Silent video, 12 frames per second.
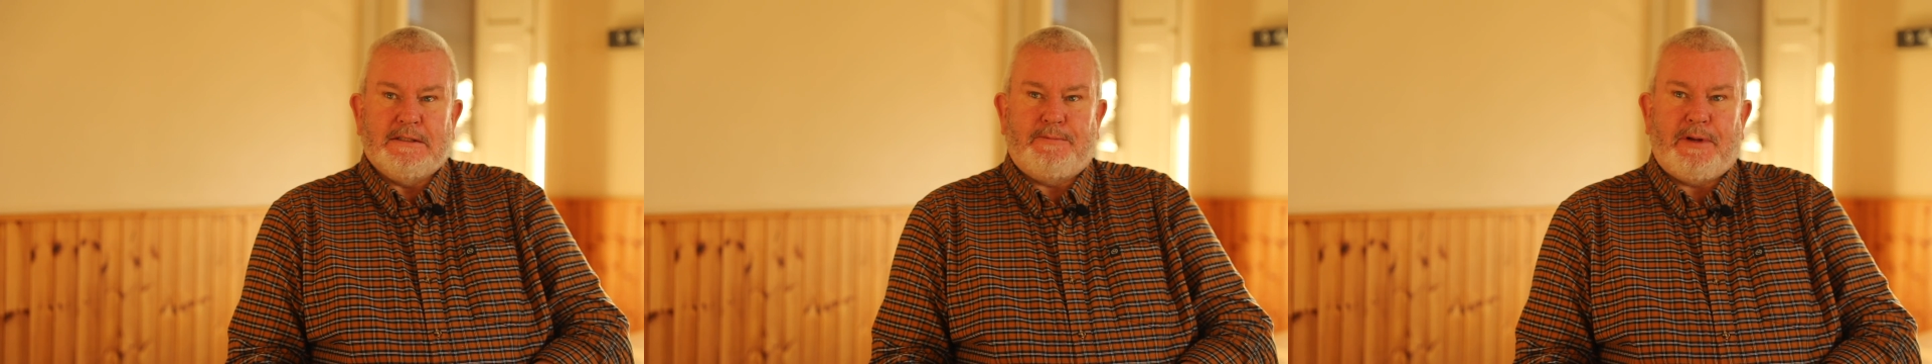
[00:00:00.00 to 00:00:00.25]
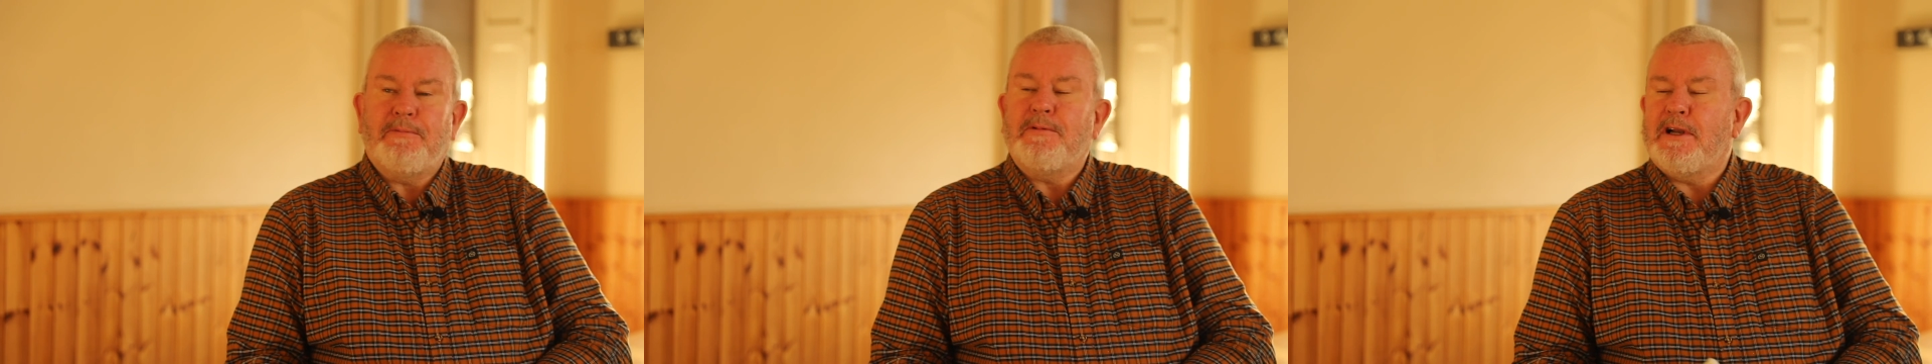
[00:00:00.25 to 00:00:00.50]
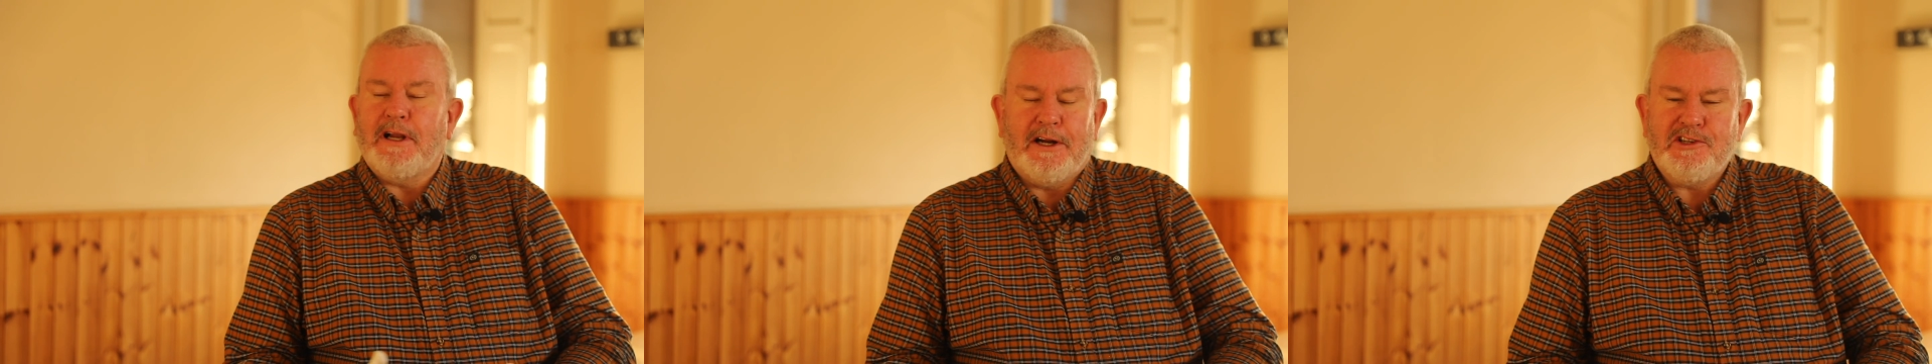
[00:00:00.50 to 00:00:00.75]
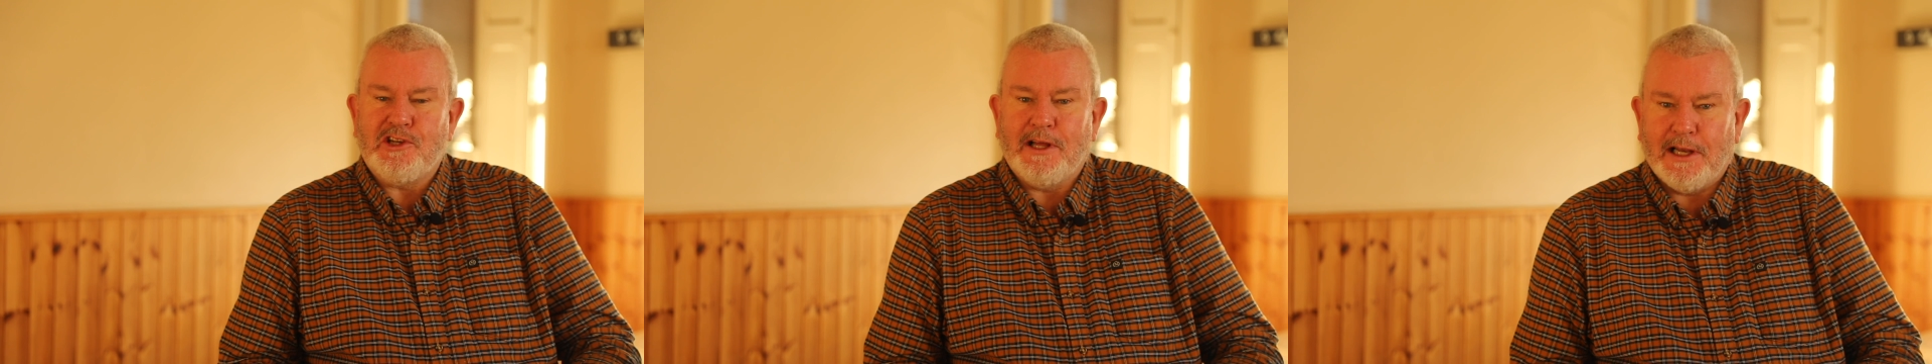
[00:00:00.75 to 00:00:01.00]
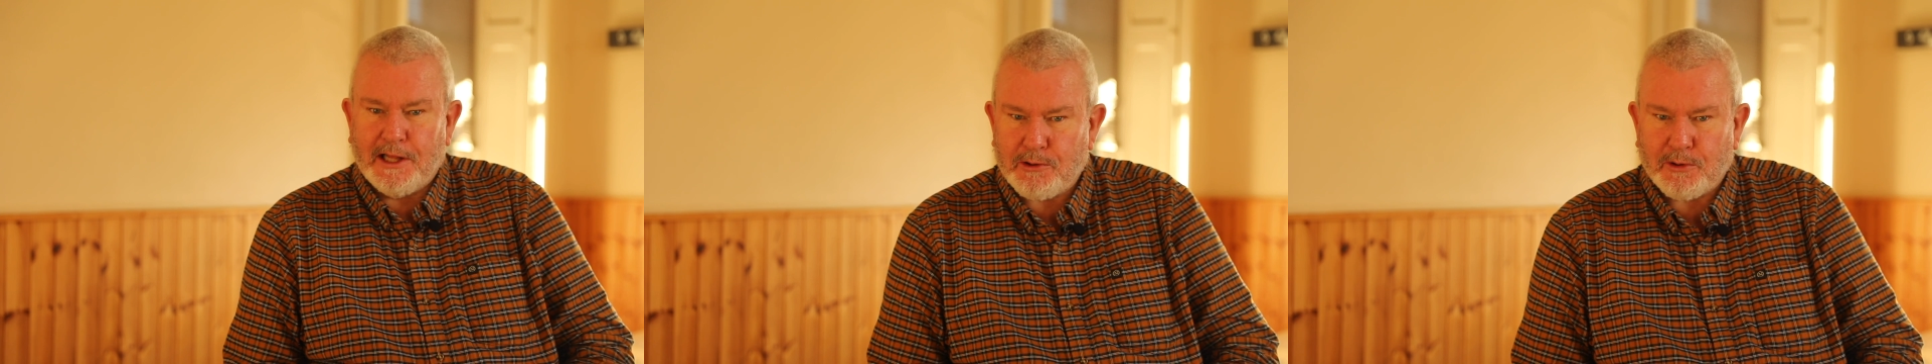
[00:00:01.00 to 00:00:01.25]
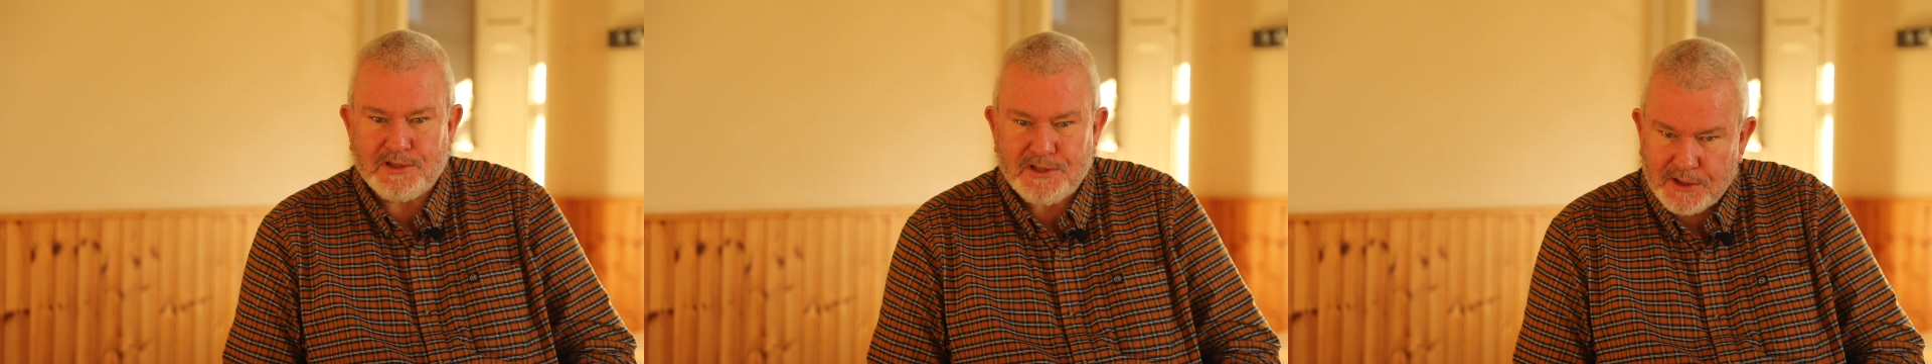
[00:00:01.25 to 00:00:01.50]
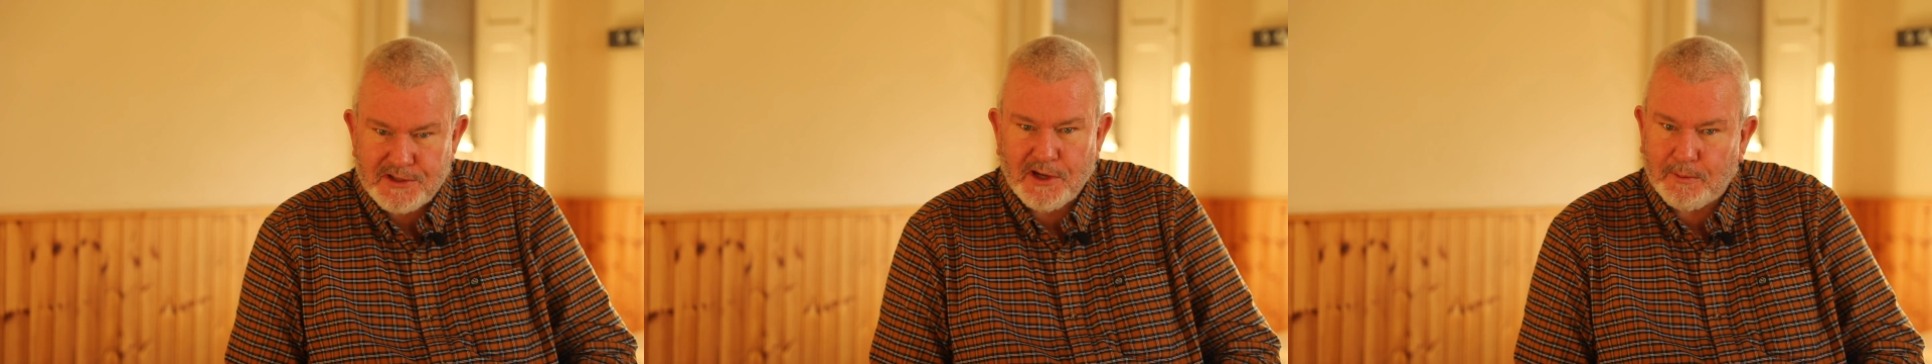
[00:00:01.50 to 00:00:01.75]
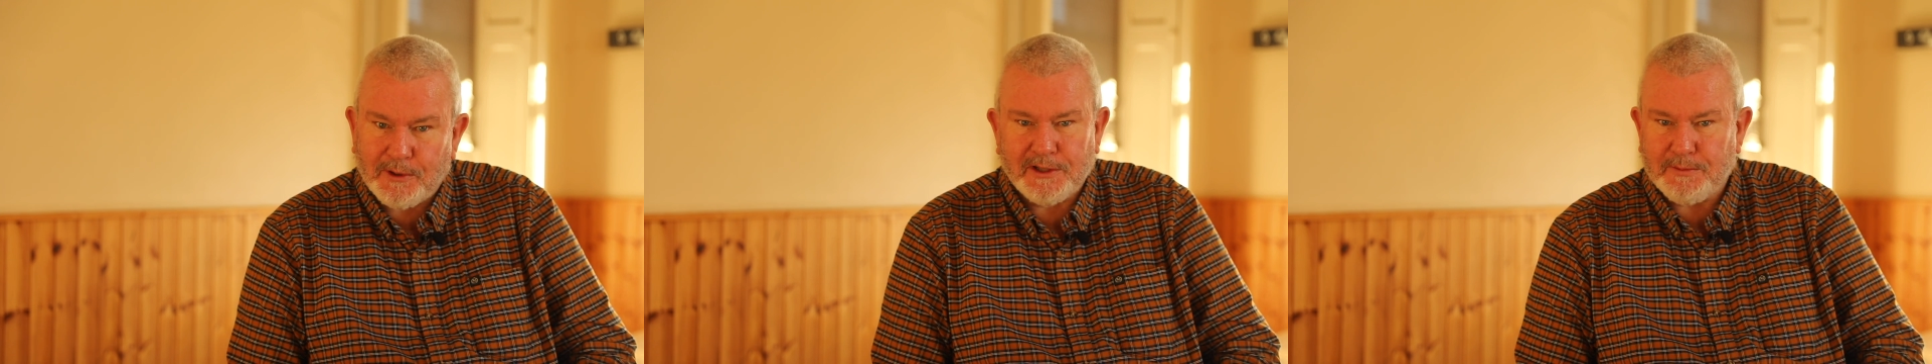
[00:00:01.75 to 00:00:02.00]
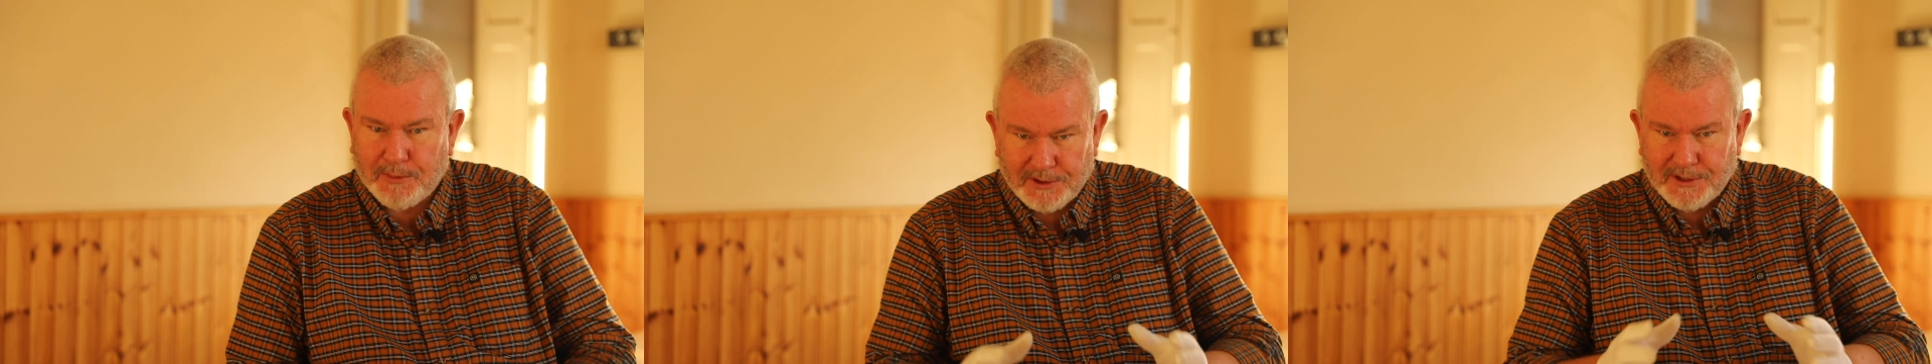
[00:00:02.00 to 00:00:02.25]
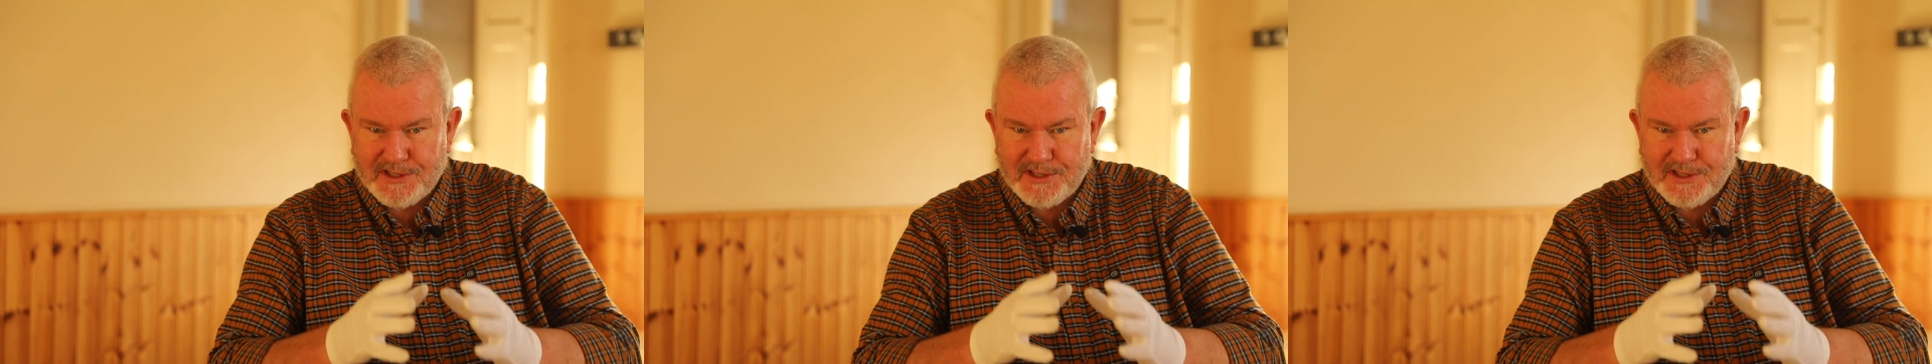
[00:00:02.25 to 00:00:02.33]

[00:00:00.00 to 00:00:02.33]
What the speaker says: people are largely illiterate, so there's no point putting